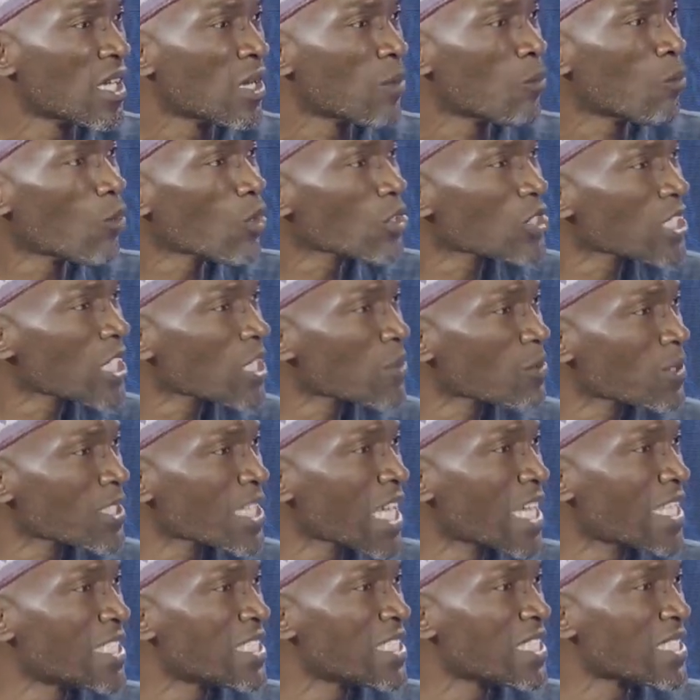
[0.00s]
Most
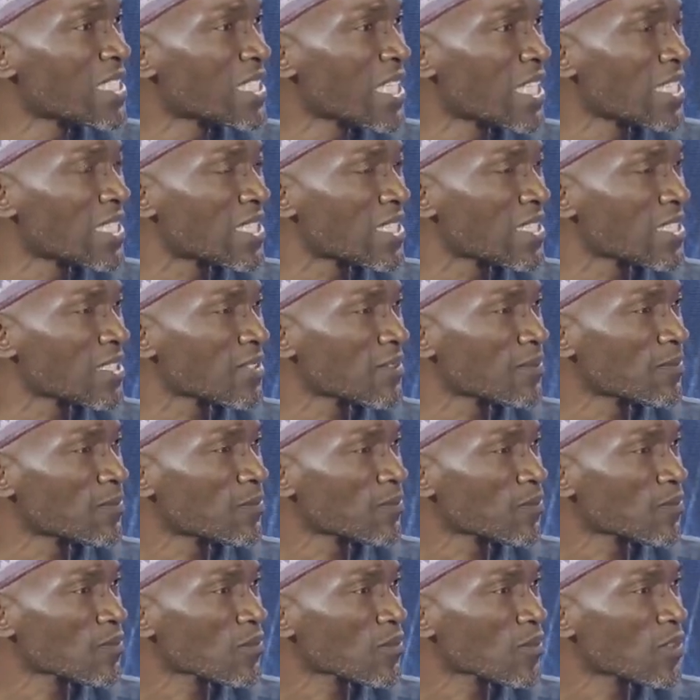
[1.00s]
especially in the states,
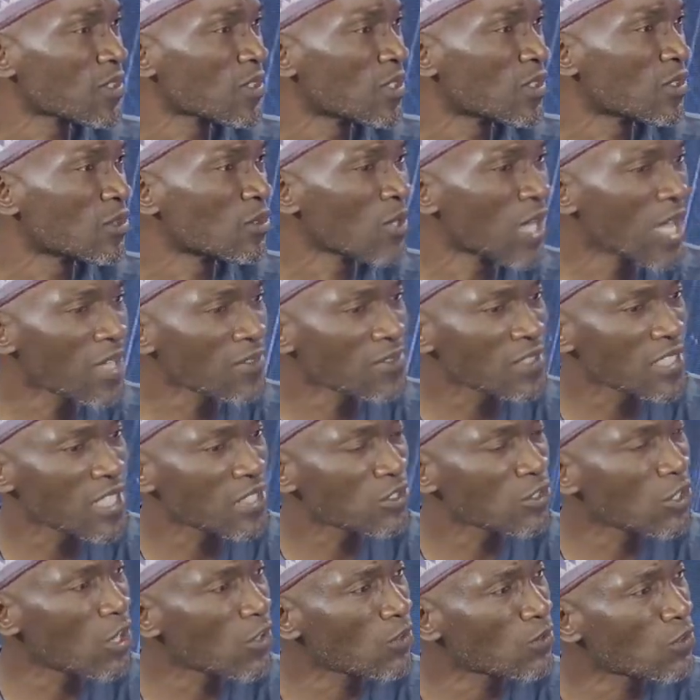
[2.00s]
you have
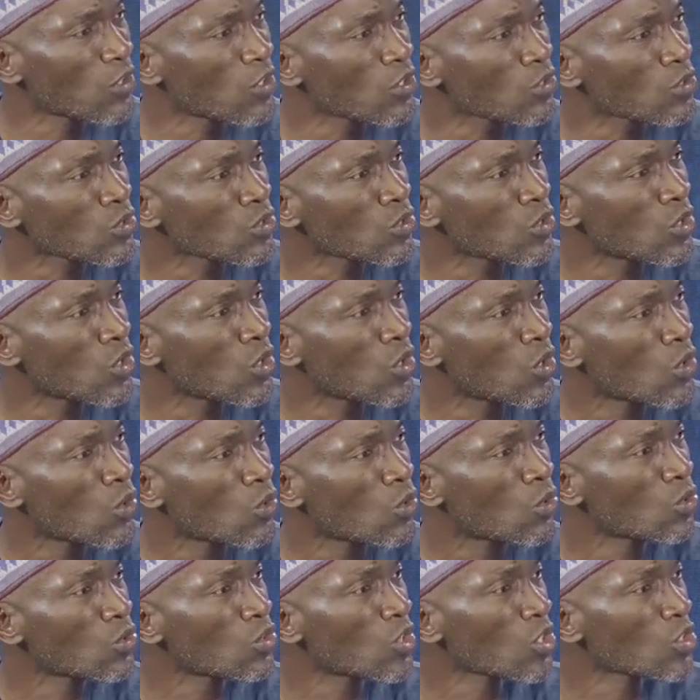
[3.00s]
state governors
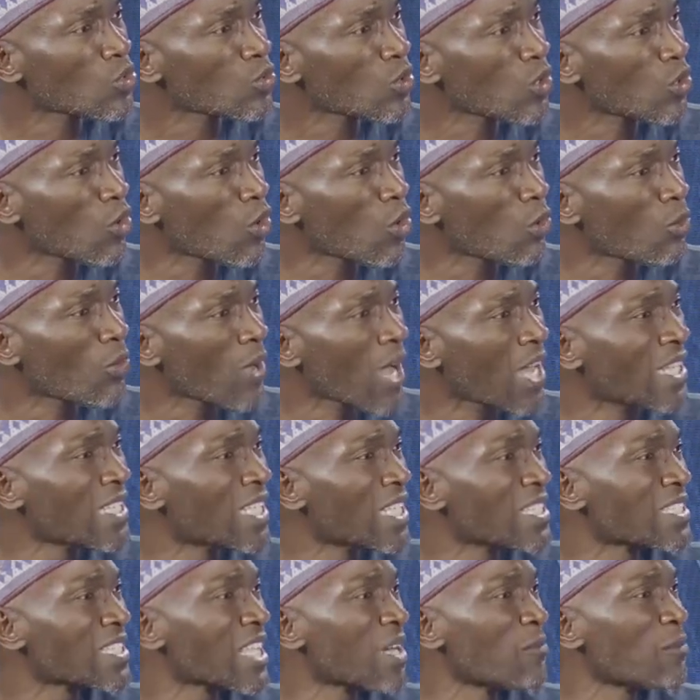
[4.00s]
who just wake up
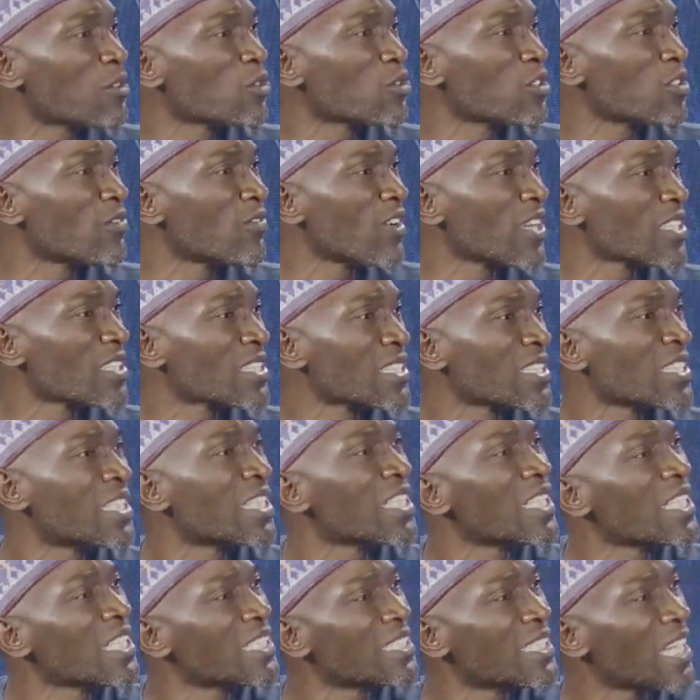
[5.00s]
and establish university
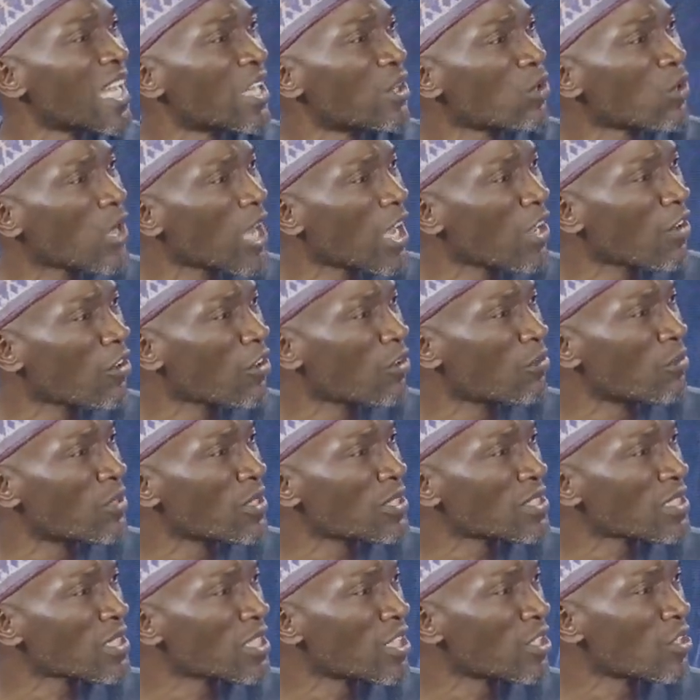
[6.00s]
in their local
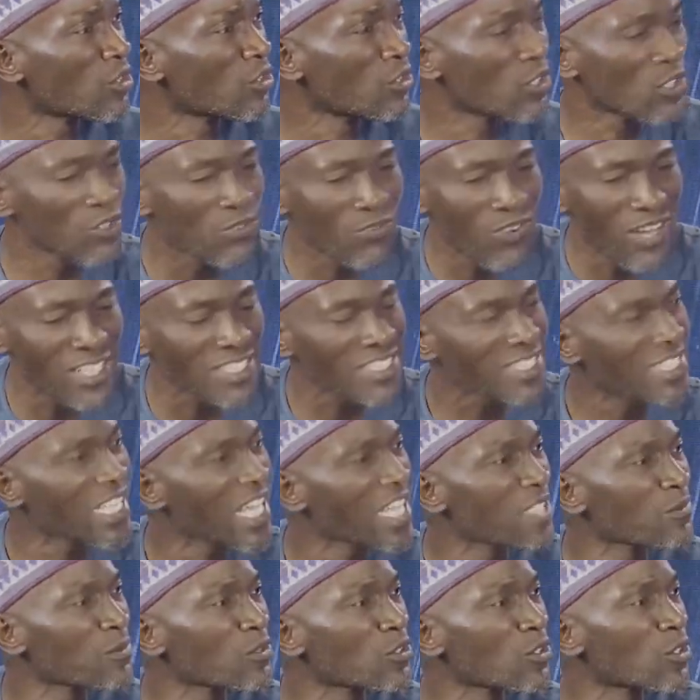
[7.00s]
government. University
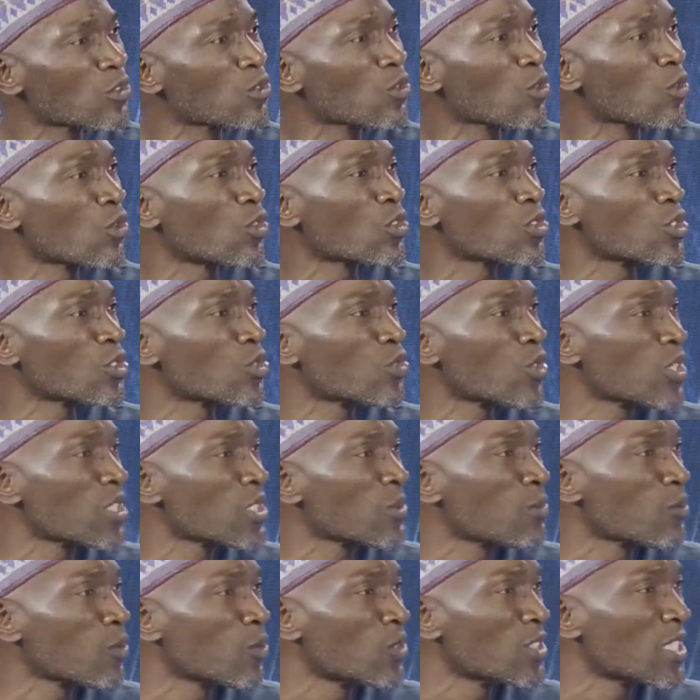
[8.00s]
has been turned to
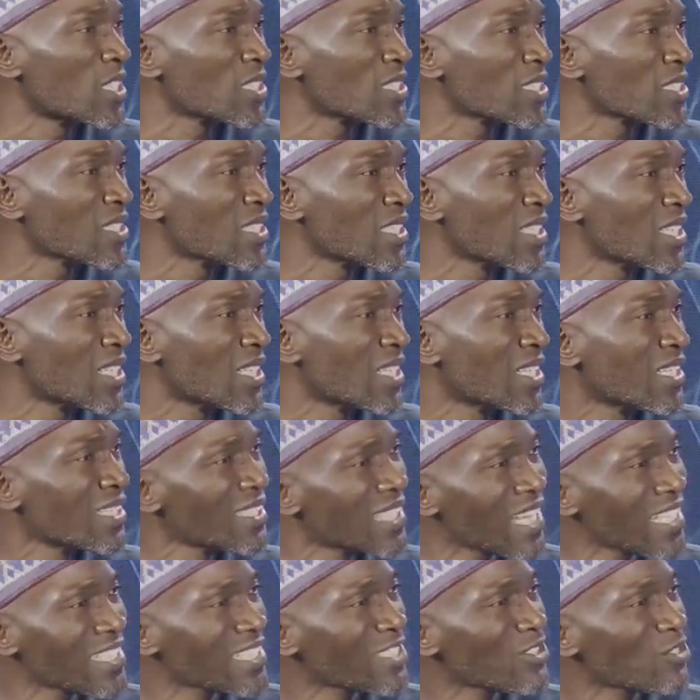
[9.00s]
constituency projects.
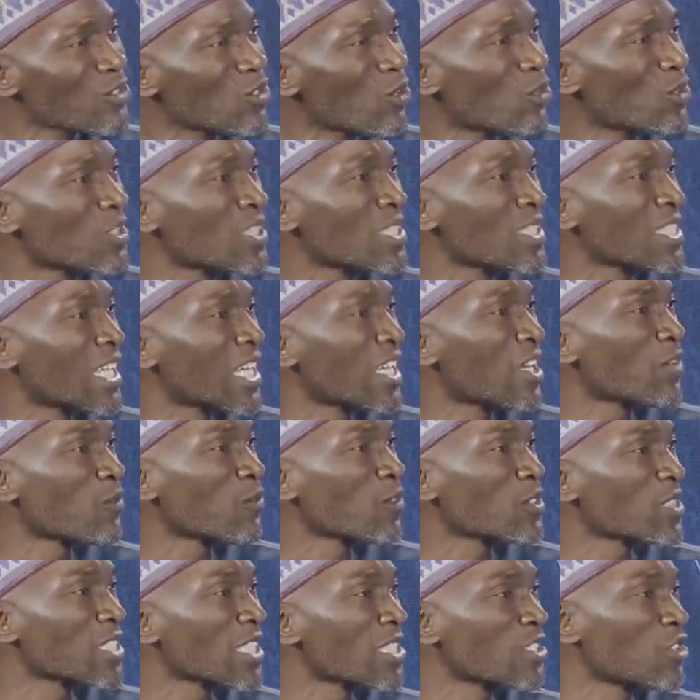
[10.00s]
That is not the standard
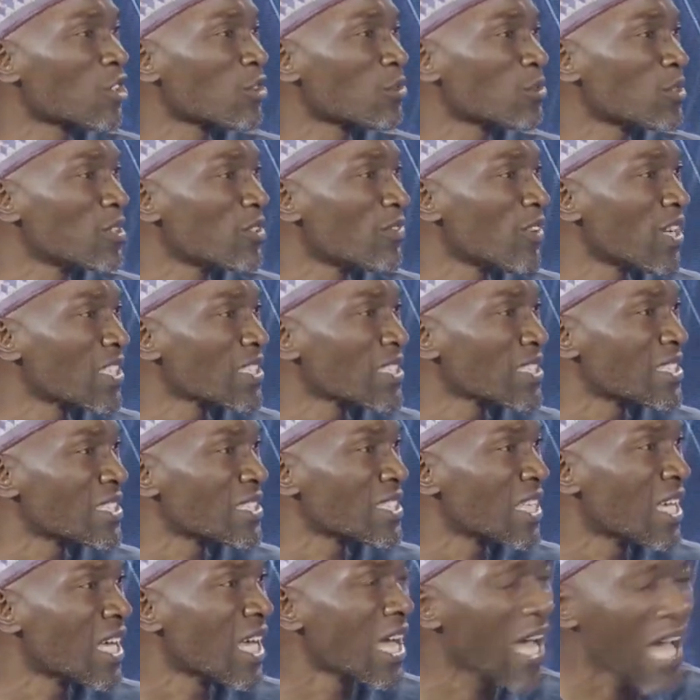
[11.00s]
for setting up universities.
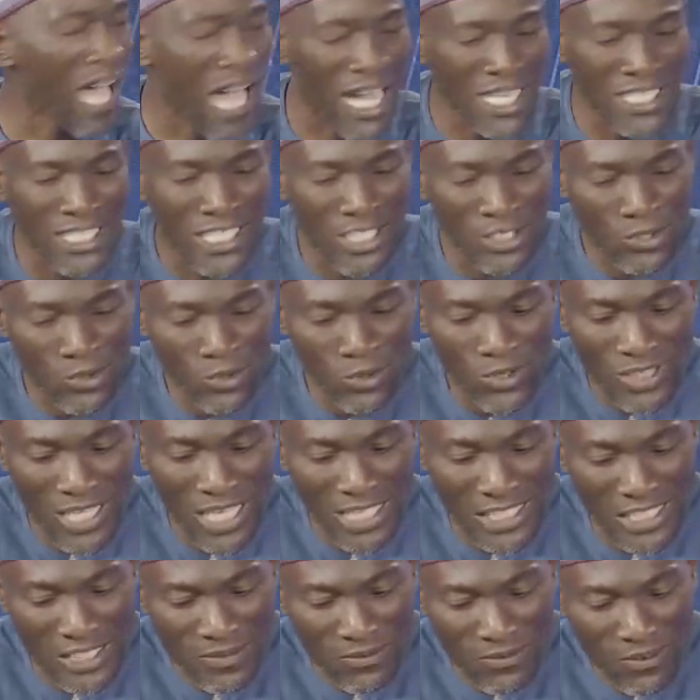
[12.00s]
Yeah. And issues
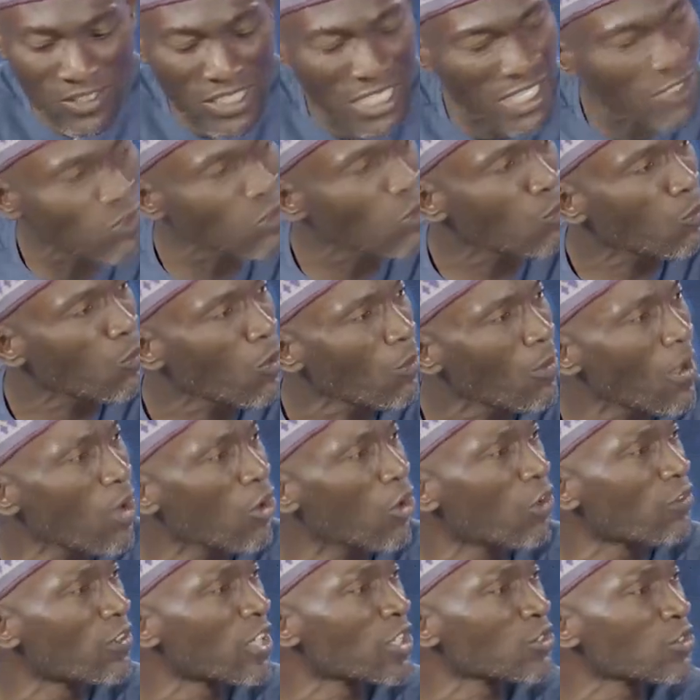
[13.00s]
that even led to proper
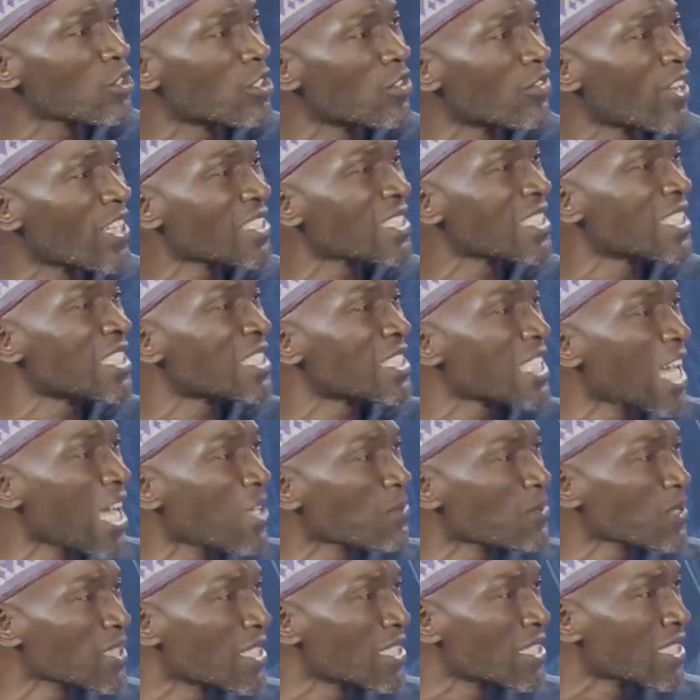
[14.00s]
governance university is
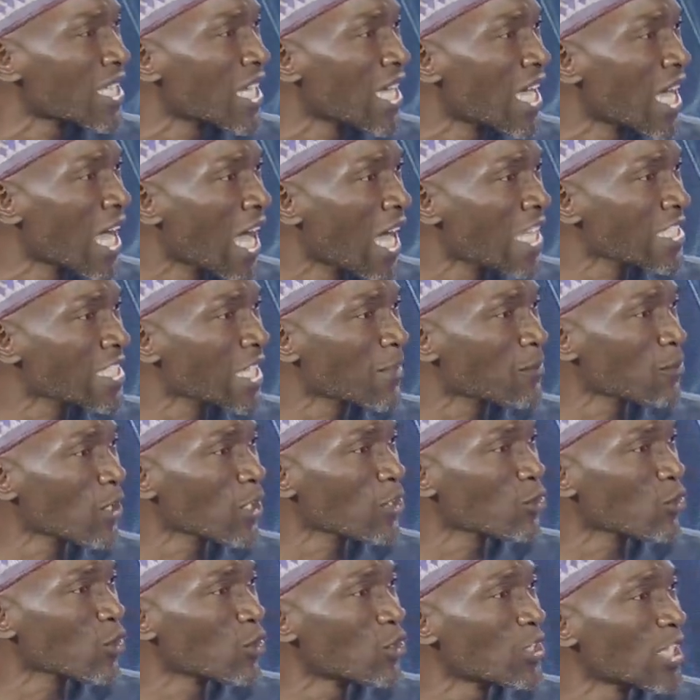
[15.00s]
absent. Yes. As I'm
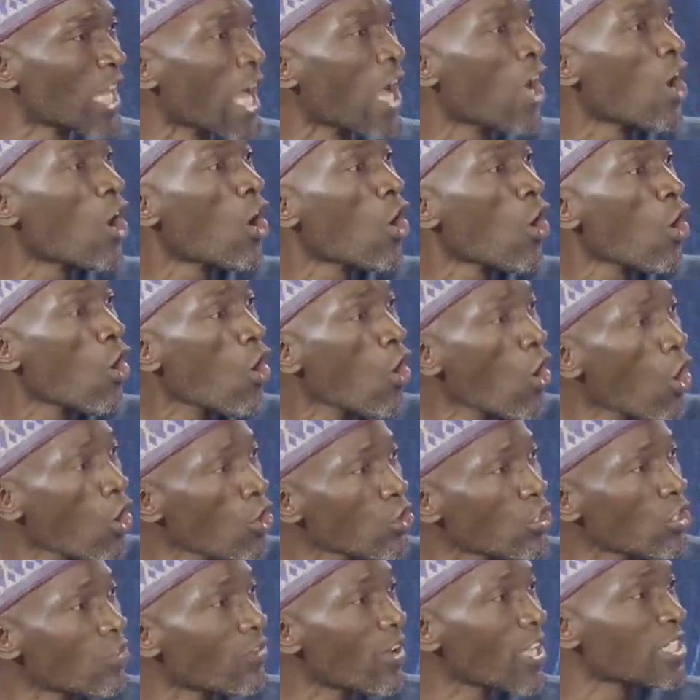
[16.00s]
talking to you now, all
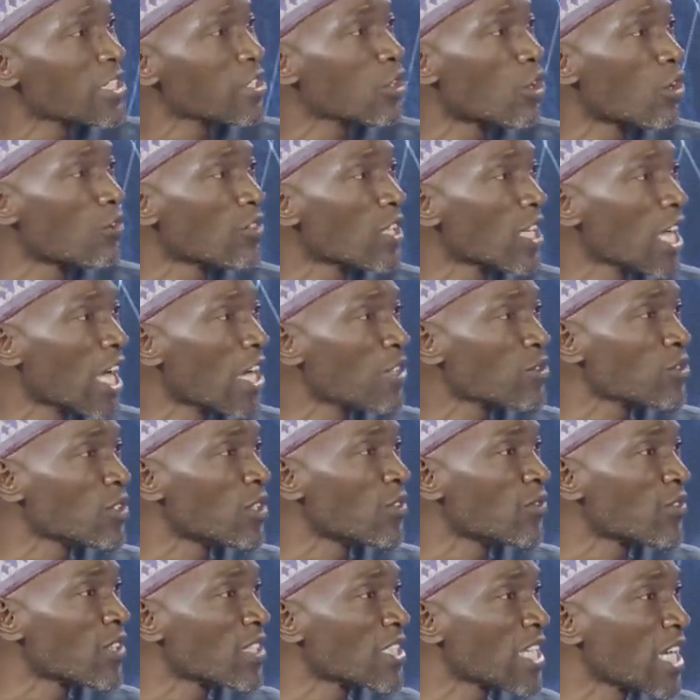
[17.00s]
university governing council
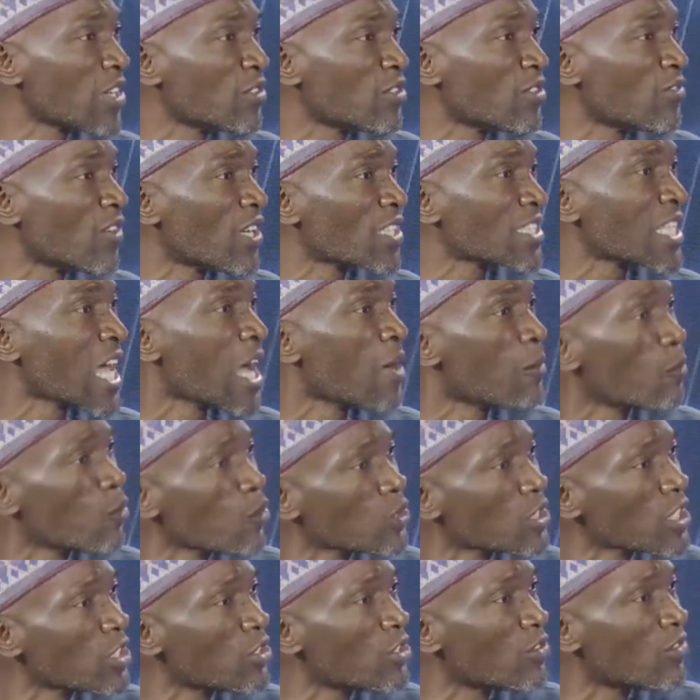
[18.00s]
in federal universities and
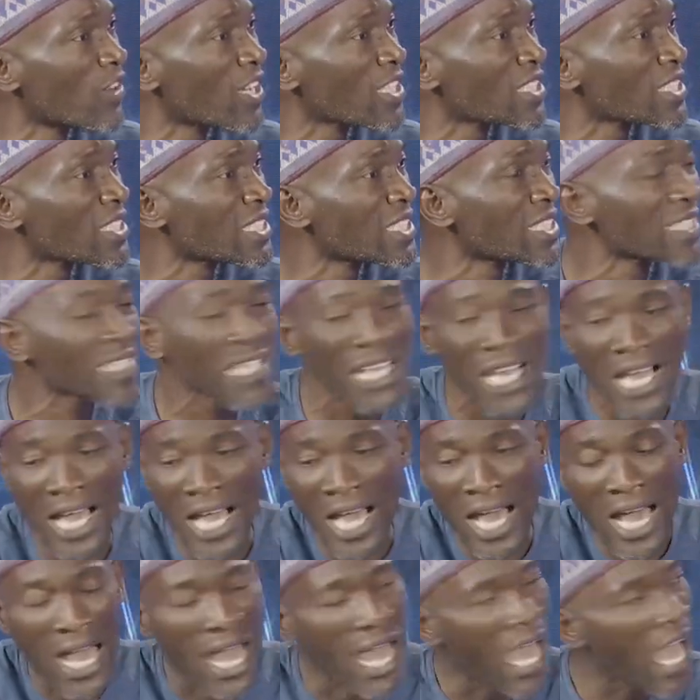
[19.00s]
most state universities
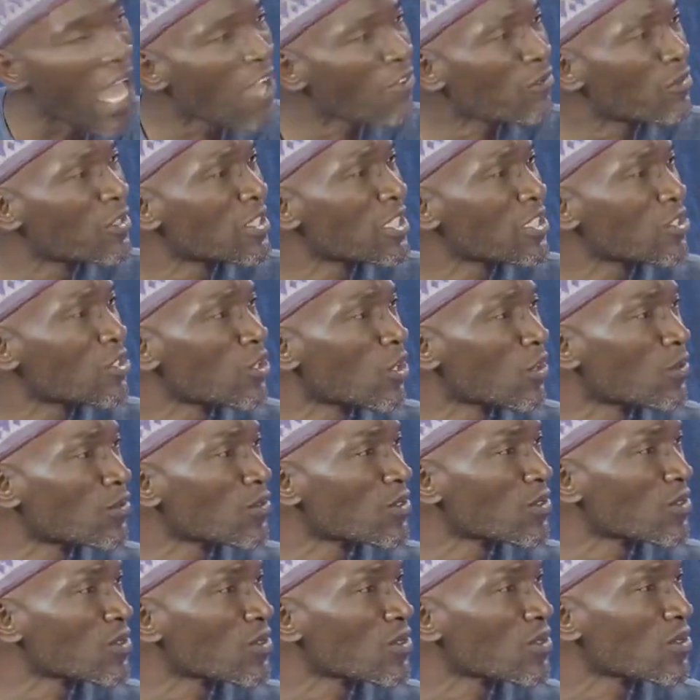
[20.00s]
have been dissolved.